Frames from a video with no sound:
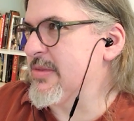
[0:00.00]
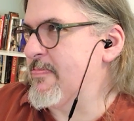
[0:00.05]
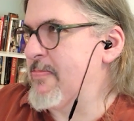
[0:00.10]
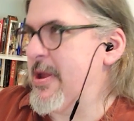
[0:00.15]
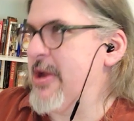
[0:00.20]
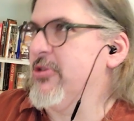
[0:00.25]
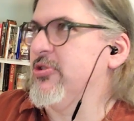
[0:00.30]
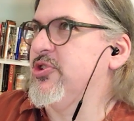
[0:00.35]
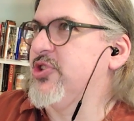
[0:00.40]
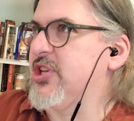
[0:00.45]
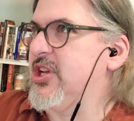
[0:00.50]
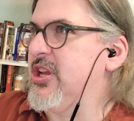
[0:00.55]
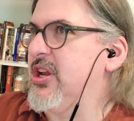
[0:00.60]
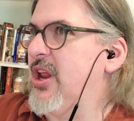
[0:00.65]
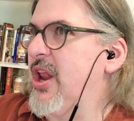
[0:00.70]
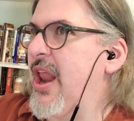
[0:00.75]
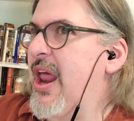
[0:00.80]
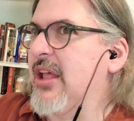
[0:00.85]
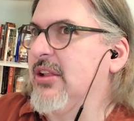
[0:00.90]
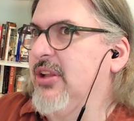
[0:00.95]
beer scene
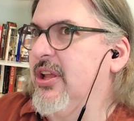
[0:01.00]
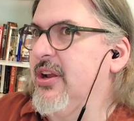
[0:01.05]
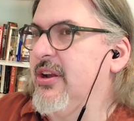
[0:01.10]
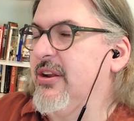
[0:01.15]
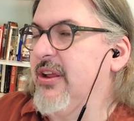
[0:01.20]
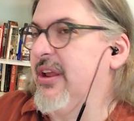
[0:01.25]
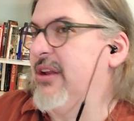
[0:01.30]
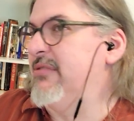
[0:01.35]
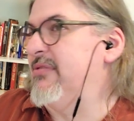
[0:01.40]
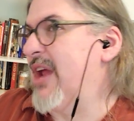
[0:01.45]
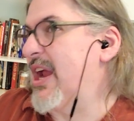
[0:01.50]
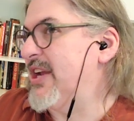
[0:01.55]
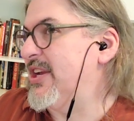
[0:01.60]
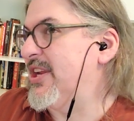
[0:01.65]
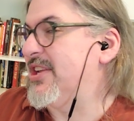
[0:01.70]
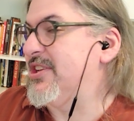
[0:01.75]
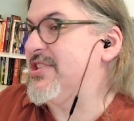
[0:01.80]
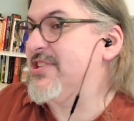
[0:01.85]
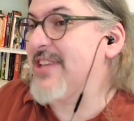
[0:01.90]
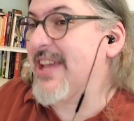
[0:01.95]
in England in
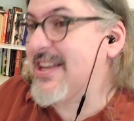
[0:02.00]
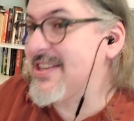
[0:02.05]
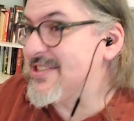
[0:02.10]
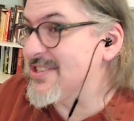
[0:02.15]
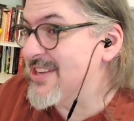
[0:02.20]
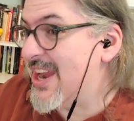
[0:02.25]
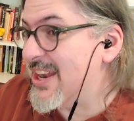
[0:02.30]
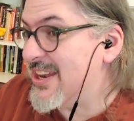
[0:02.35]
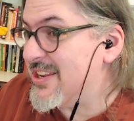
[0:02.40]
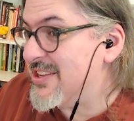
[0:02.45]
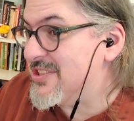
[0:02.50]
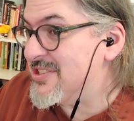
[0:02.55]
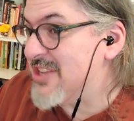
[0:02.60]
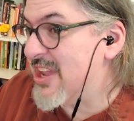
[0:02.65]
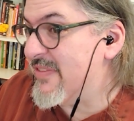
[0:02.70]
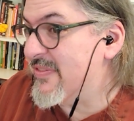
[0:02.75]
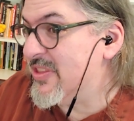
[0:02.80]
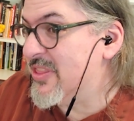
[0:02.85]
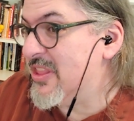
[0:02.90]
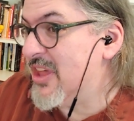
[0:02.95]
96,
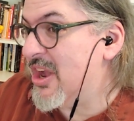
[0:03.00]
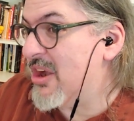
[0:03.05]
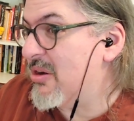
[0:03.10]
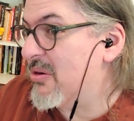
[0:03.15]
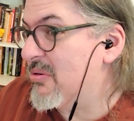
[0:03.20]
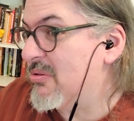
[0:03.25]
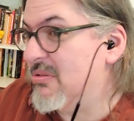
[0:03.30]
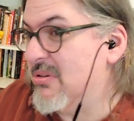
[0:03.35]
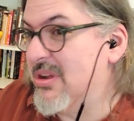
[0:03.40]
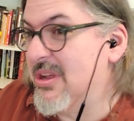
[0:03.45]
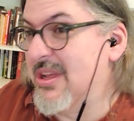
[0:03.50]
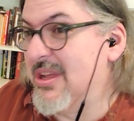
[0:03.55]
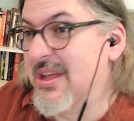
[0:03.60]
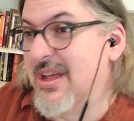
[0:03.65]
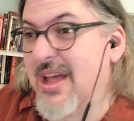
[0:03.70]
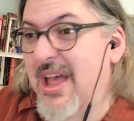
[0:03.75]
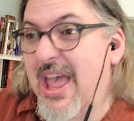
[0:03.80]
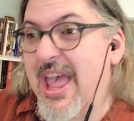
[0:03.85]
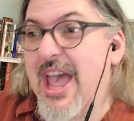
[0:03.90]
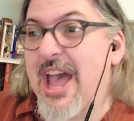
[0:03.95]
97, though,
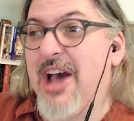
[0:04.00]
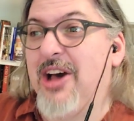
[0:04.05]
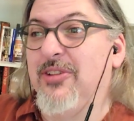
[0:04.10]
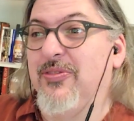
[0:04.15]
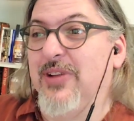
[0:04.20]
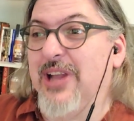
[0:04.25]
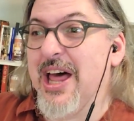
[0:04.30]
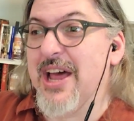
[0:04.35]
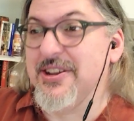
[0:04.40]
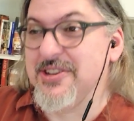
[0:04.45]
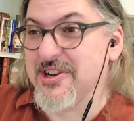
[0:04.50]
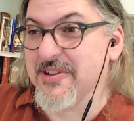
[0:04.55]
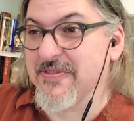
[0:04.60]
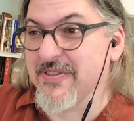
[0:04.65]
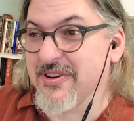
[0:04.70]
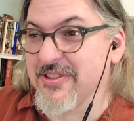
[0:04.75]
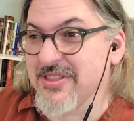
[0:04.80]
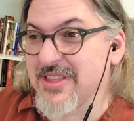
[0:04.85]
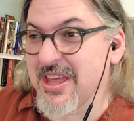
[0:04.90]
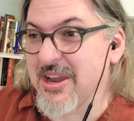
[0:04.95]
hell of a lot
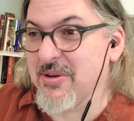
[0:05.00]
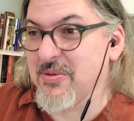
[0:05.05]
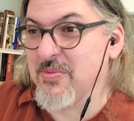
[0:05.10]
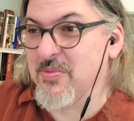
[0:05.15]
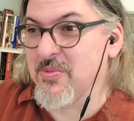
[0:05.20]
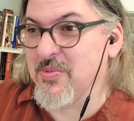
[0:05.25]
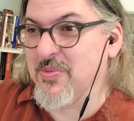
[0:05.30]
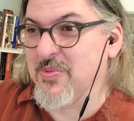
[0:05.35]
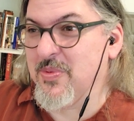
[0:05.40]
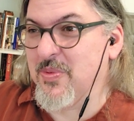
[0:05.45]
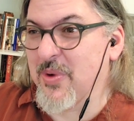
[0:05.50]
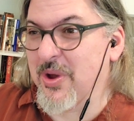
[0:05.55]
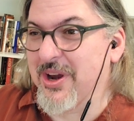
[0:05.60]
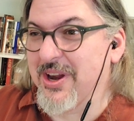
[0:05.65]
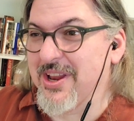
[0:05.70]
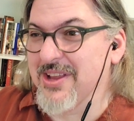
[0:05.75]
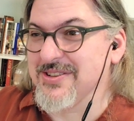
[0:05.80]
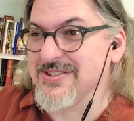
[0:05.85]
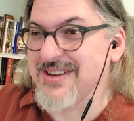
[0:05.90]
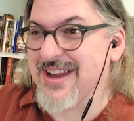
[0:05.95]
different than what it
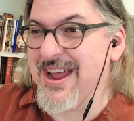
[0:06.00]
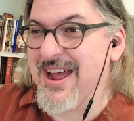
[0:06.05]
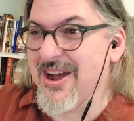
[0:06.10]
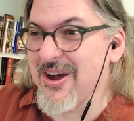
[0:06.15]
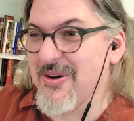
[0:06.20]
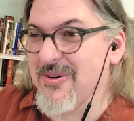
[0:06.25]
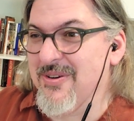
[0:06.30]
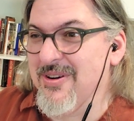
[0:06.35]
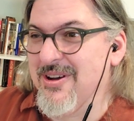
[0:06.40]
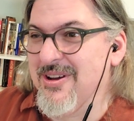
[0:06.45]
is now.